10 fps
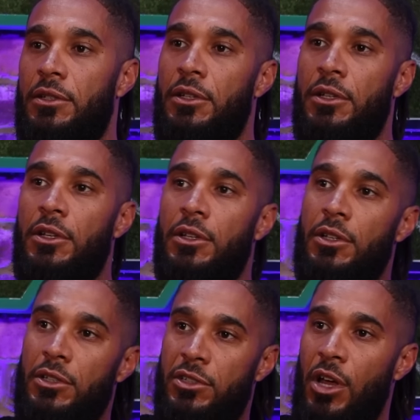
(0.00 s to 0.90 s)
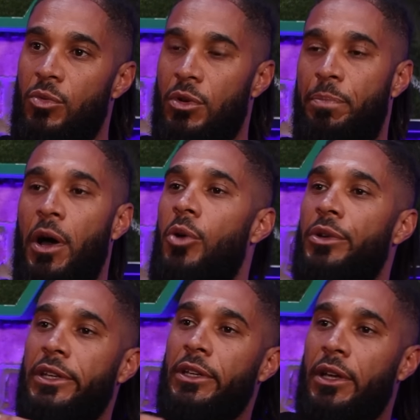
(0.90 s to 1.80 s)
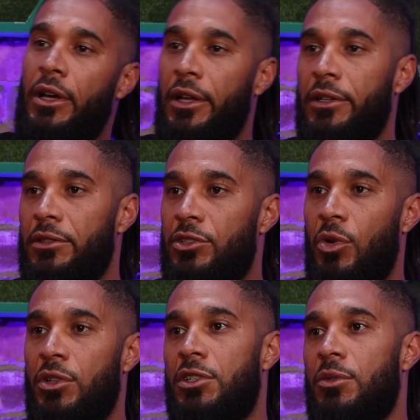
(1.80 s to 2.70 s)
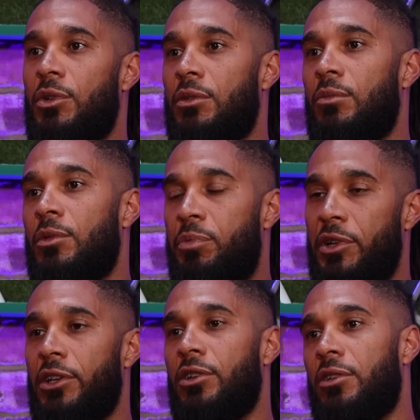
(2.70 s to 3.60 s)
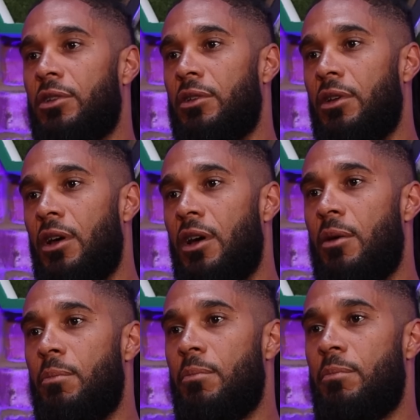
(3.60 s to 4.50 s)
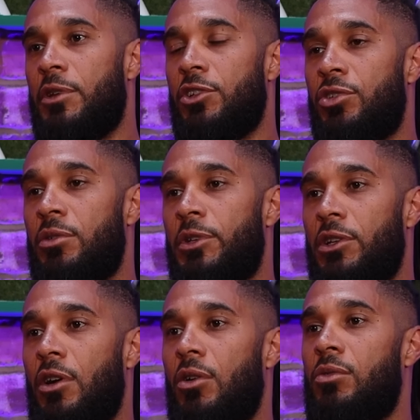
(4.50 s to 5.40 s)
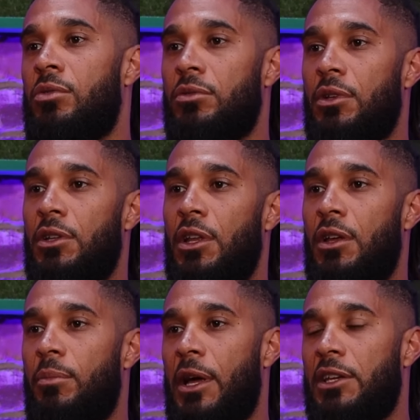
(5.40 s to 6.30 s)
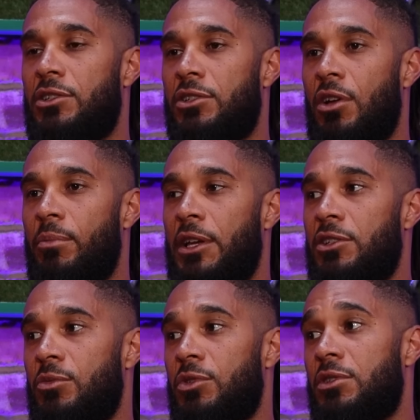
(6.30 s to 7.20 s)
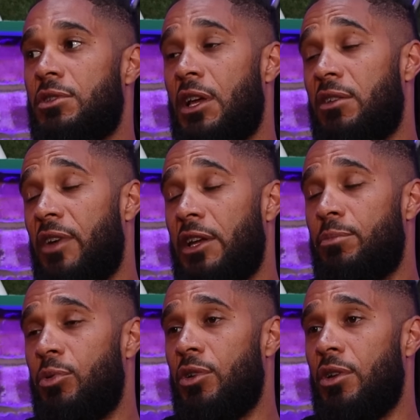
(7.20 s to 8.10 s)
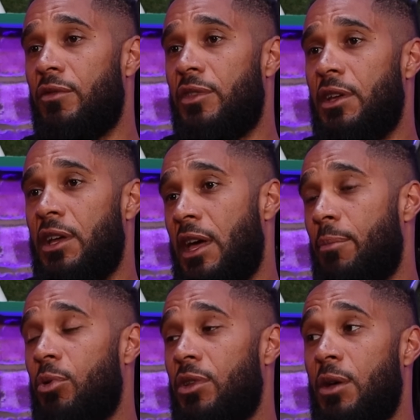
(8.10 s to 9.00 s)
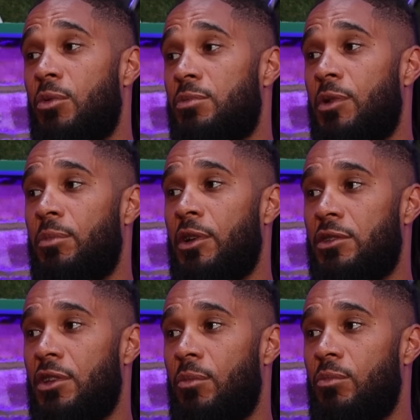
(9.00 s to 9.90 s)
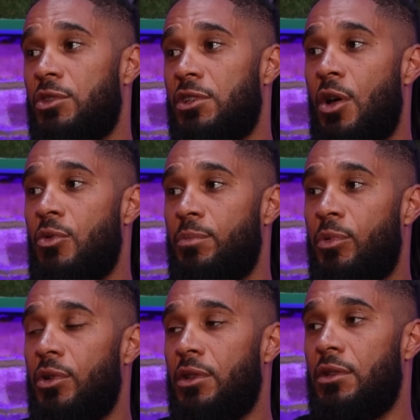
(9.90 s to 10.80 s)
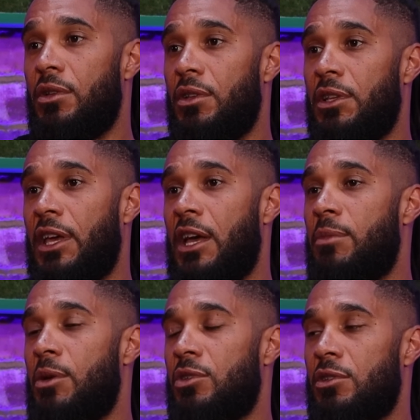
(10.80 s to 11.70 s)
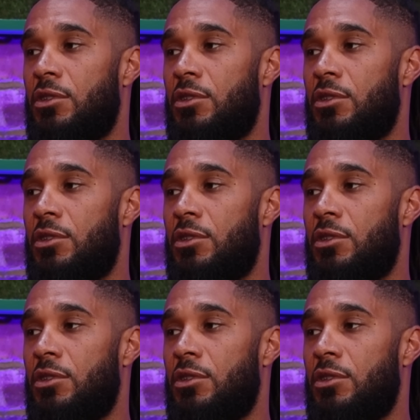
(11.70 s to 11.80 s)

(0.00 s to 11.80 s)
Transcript: not a drama. Stoke were pony, and Swansea were, were pretty good. Um, but it should have been a goal, and their Stoke manager was had a valid point of the, at that point they was probably on top was the only point in the game that